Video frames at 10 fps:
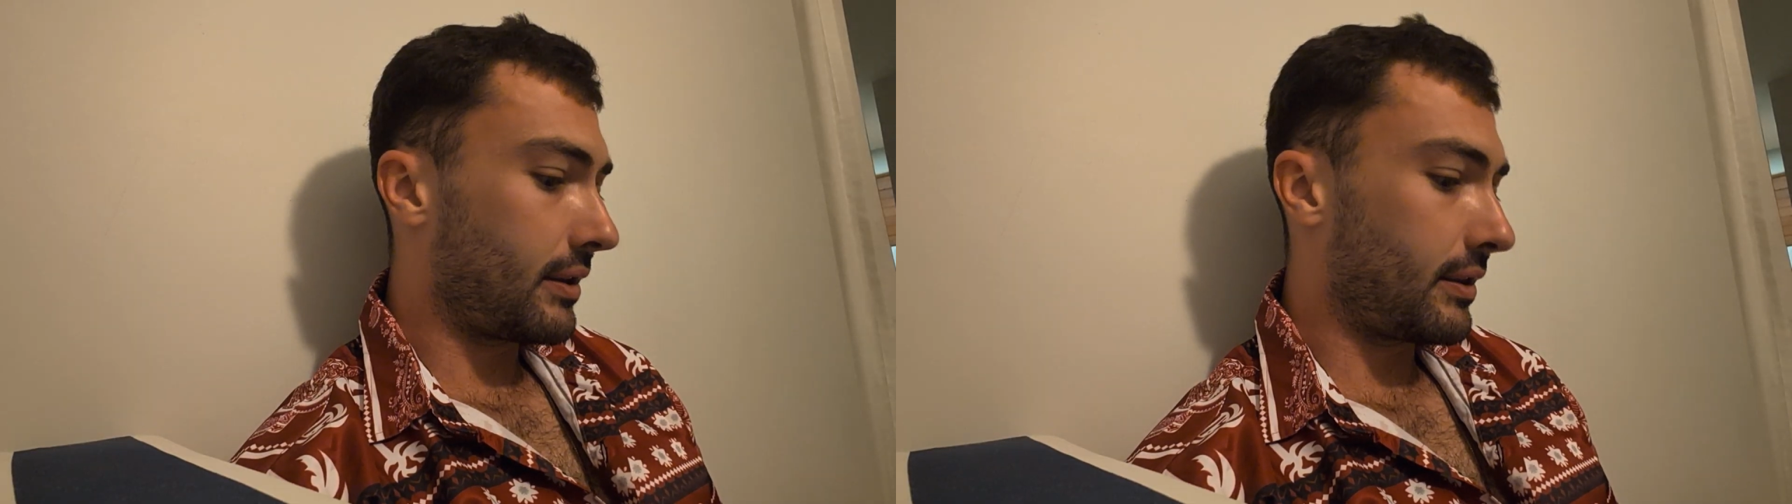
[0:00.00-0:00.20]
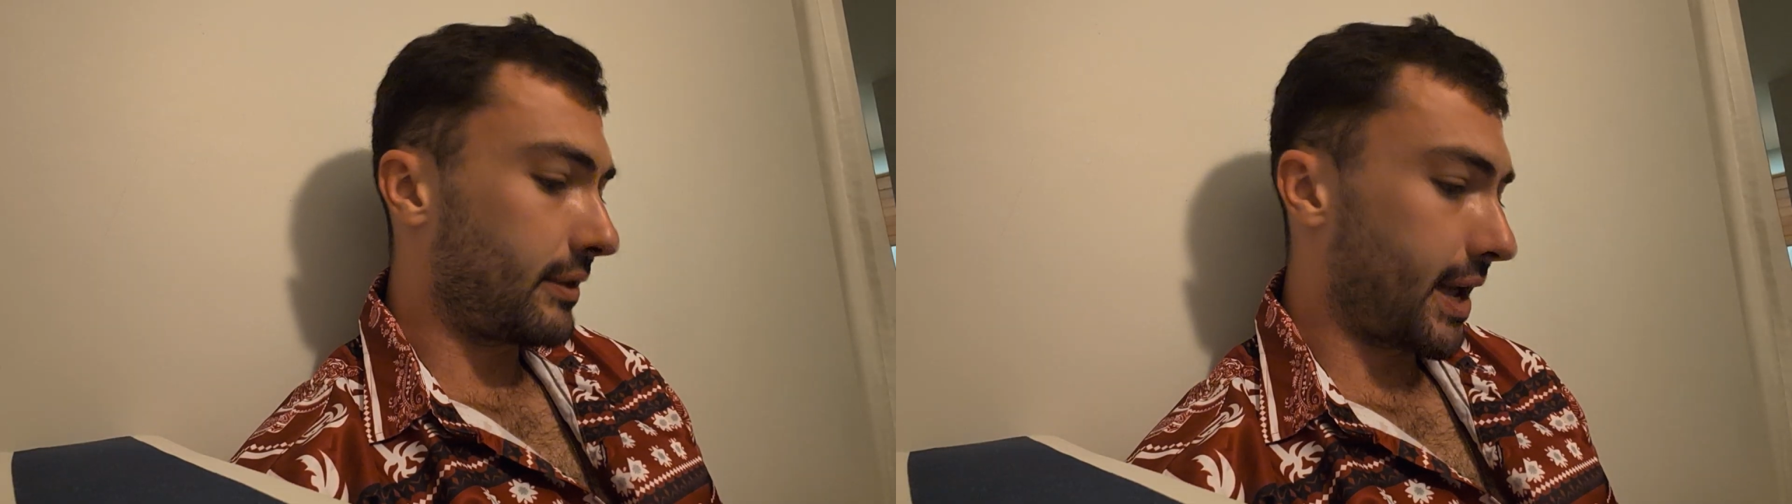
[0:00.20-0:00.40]

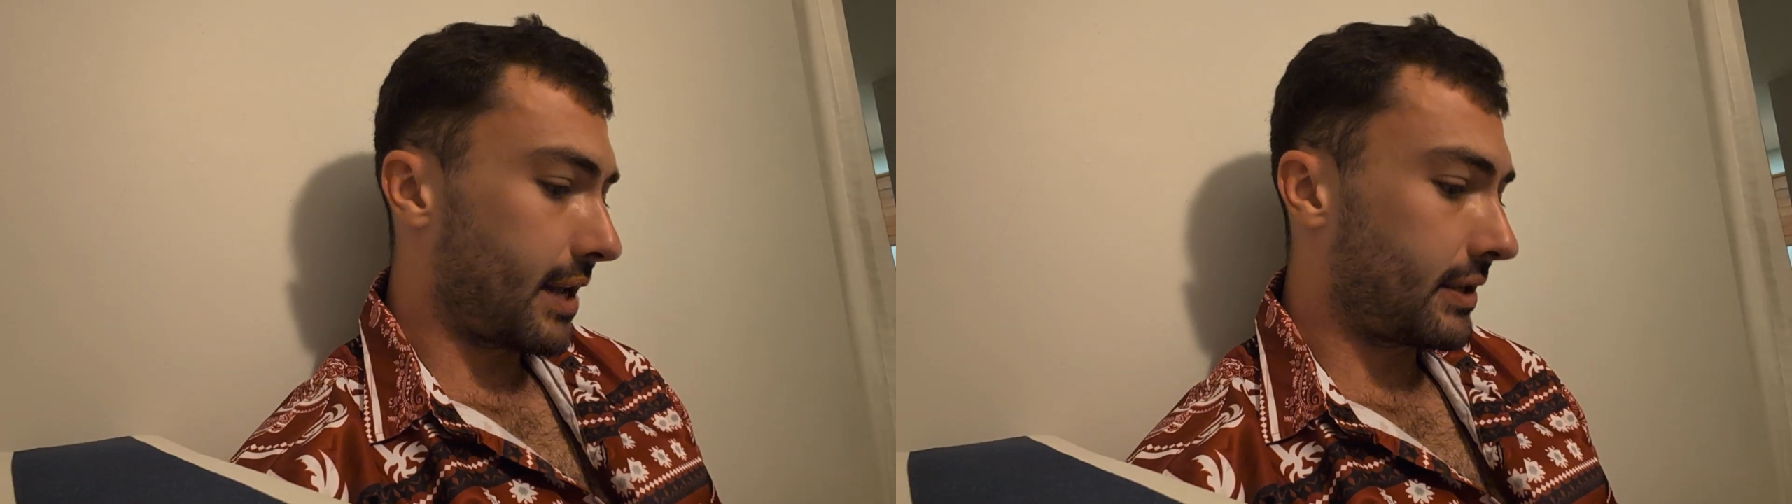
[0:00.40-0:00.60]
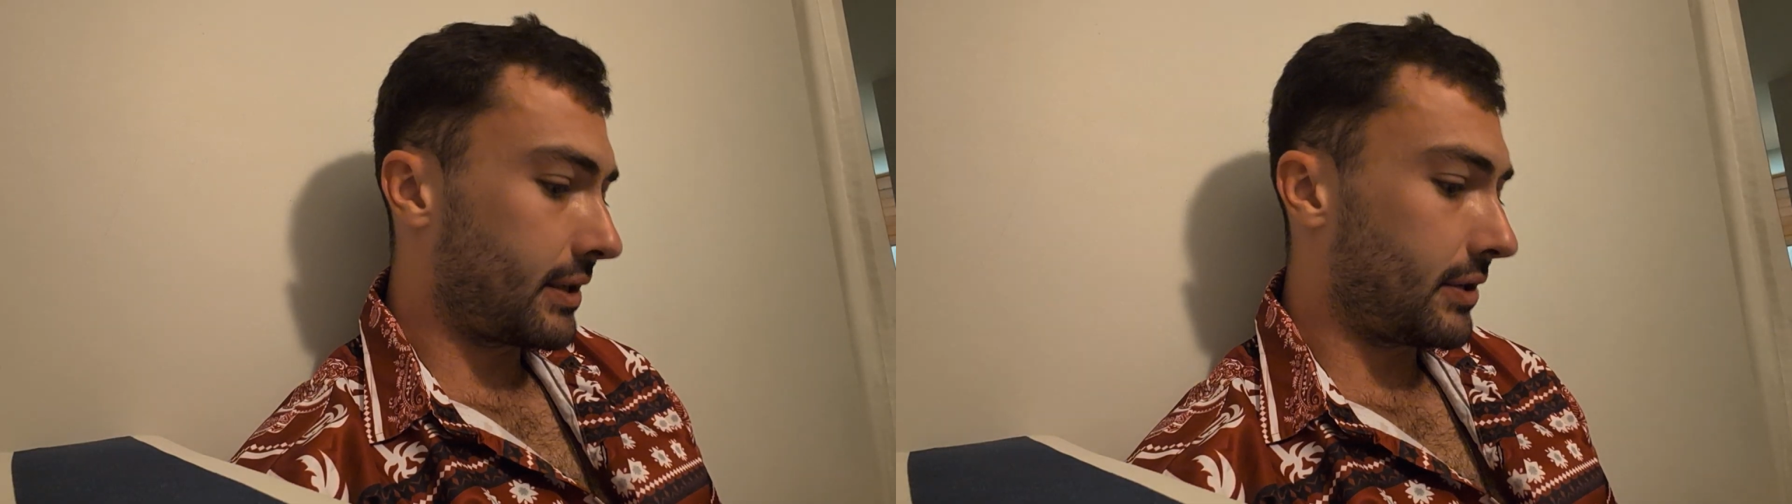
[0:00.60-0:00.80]

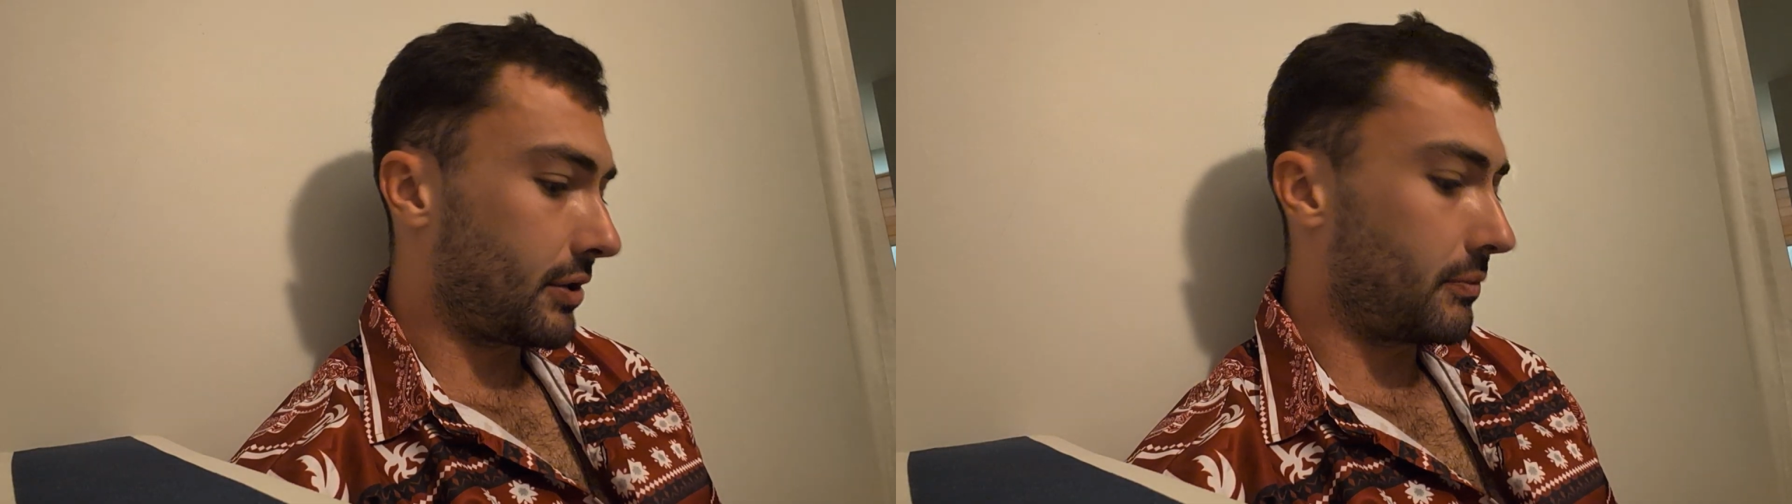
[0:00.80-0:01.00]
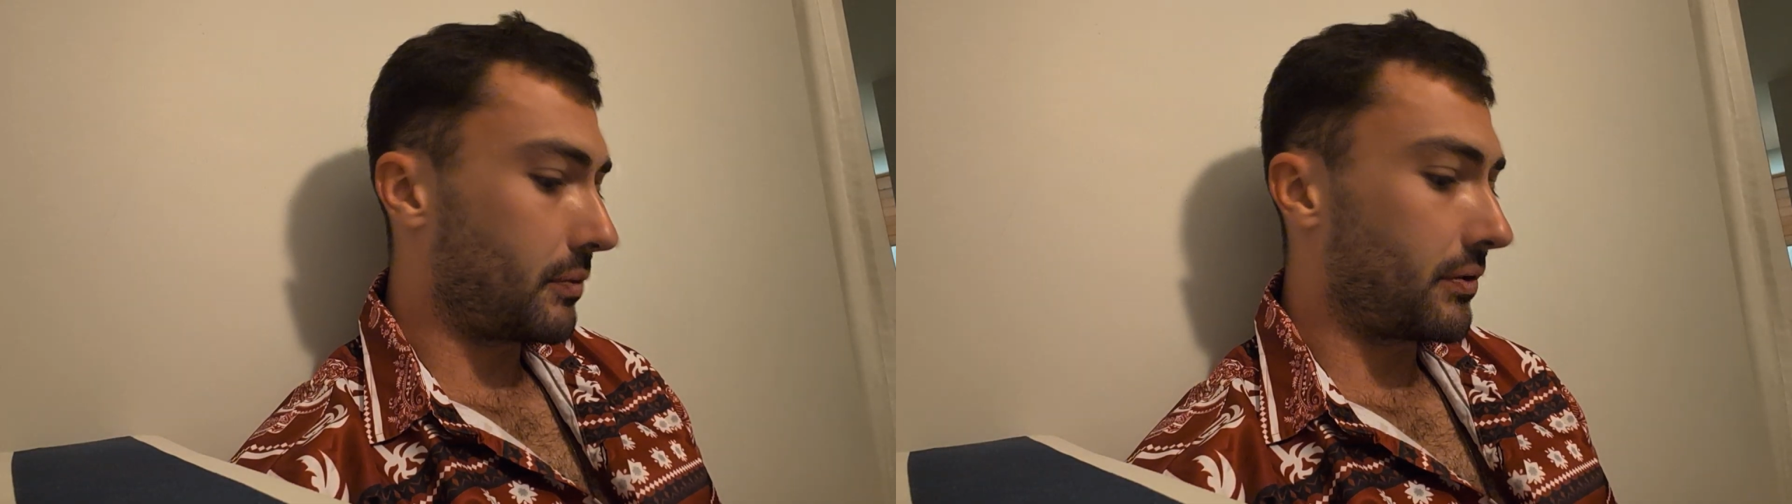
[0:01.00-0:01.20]
that to
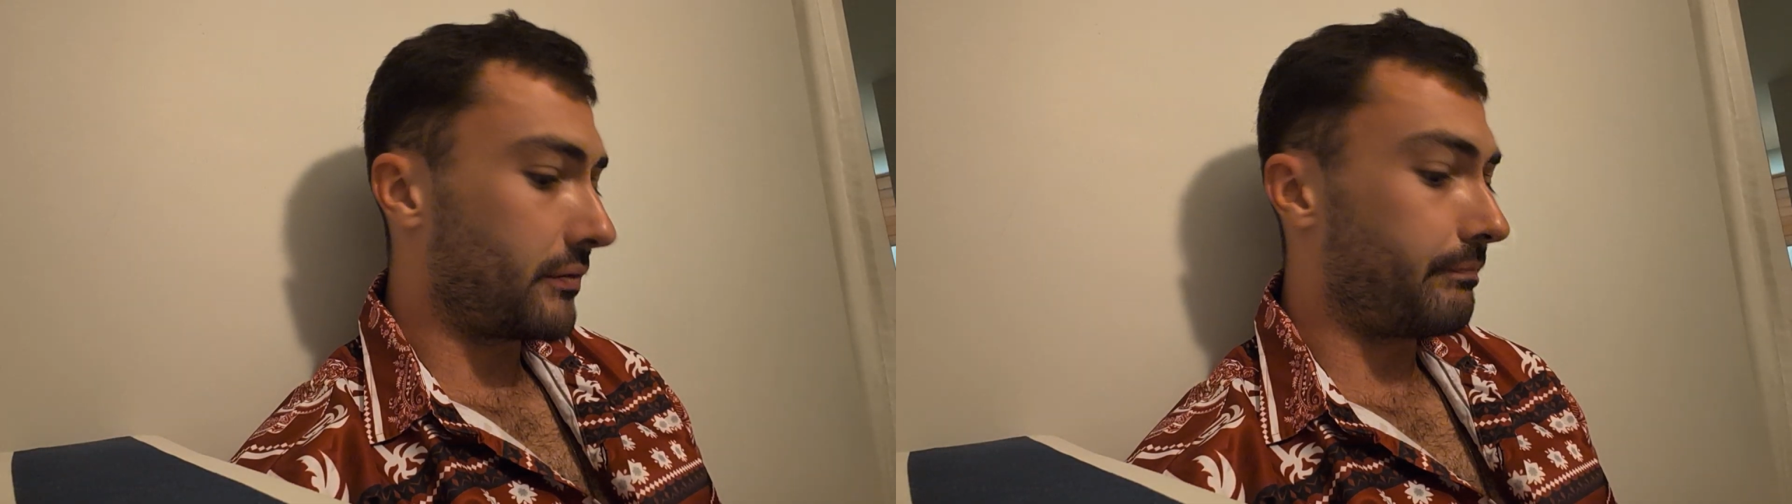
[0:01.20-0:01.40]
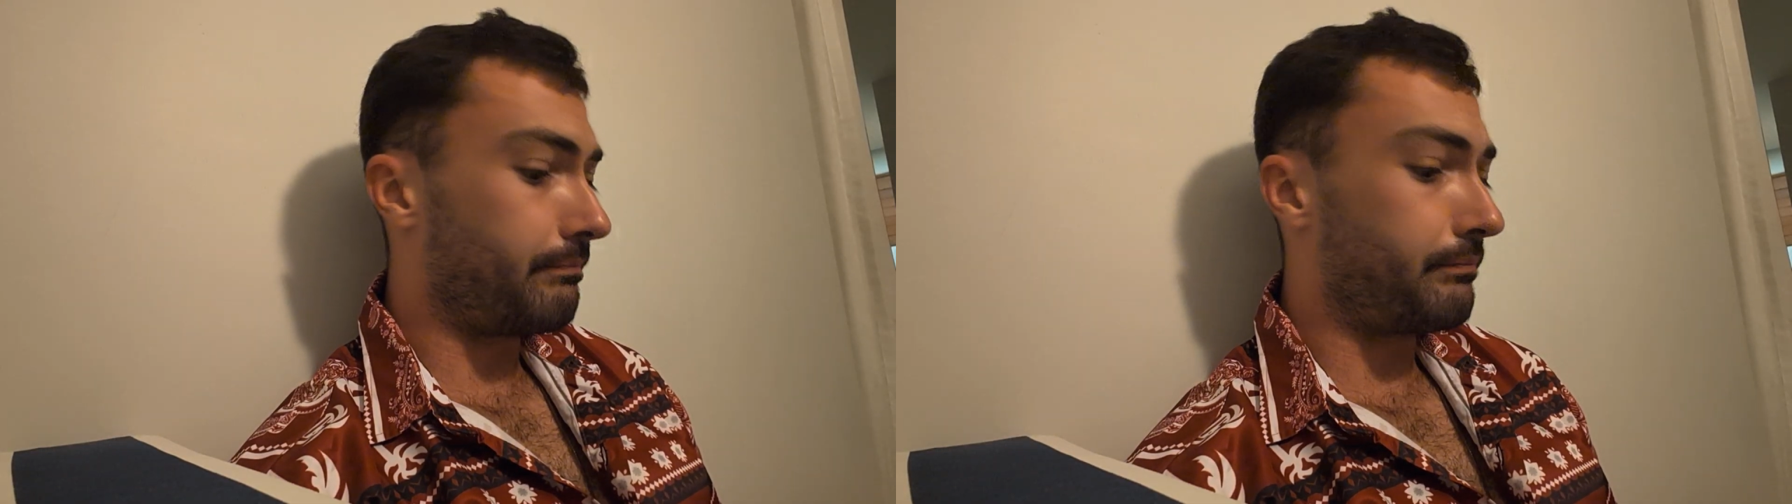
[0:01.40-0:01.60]
determine whether